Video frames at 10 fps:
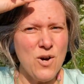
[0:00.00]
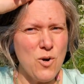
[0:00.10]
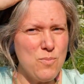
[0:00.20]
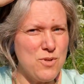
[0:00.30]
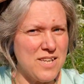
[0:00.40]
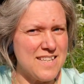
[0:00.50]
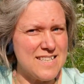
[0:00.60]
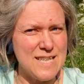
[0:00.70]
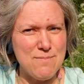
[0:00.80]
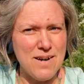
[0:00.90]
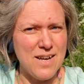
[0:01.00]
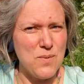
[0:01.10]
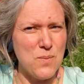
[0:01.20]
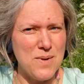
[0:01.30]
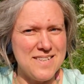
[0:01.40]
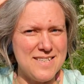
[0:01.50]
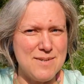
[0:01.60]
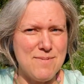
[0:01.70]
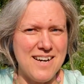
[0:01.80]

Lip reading: hope you can see my wisdom